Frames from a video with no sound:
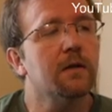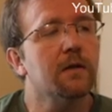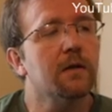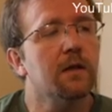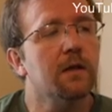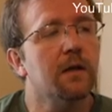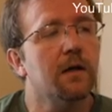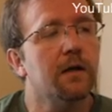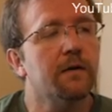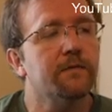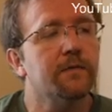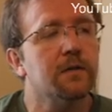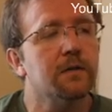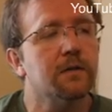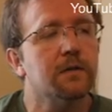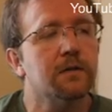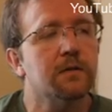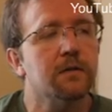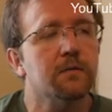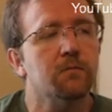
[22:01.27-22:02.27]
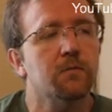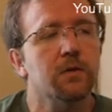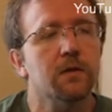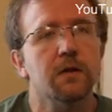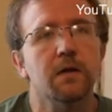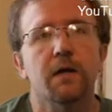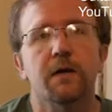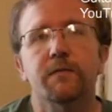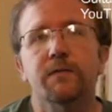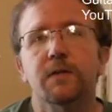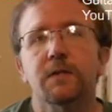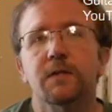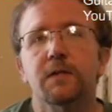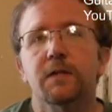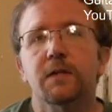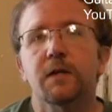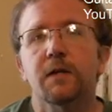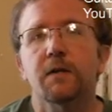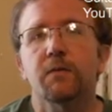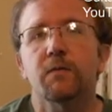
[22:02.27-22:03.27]
Would love to
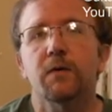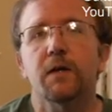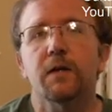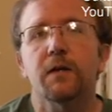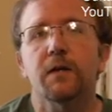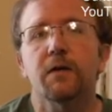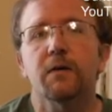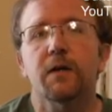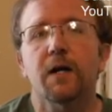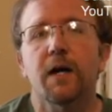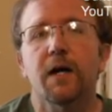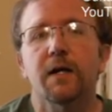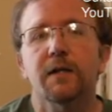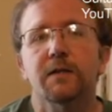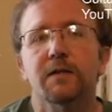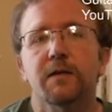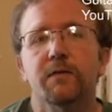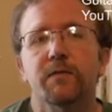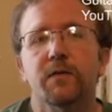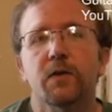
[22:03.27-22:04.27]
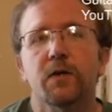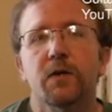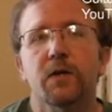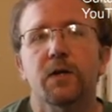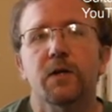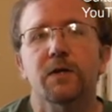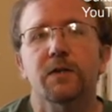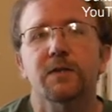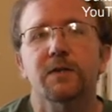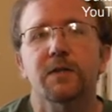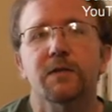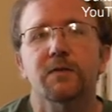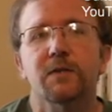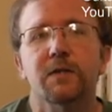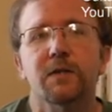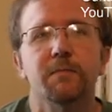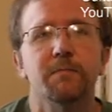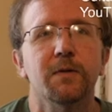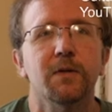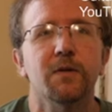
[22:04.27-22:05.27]
see what you guys have learned. So
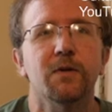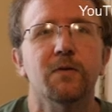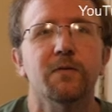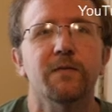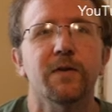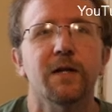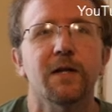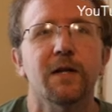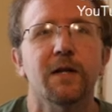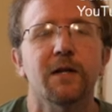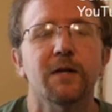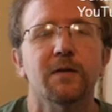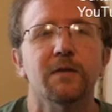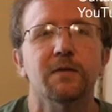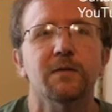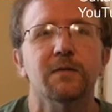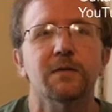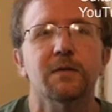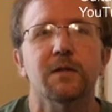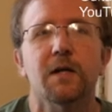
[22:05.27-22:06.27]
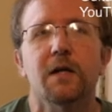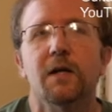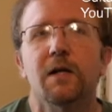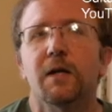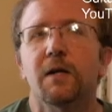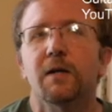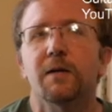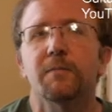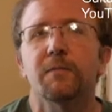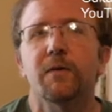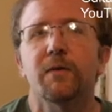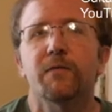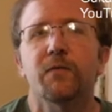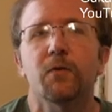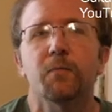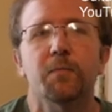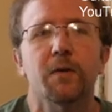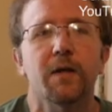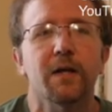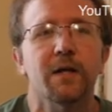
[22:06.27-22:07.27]
send me your videos of you
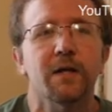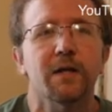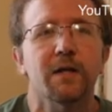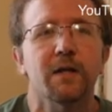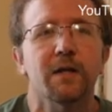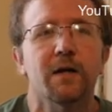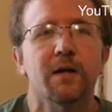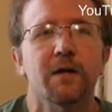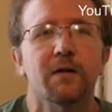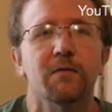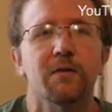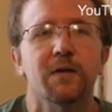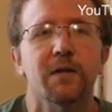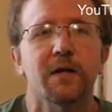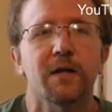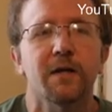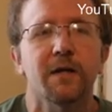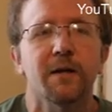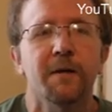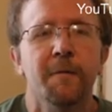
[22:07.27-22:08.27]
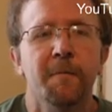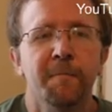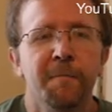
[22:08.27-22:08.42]
playing along with it.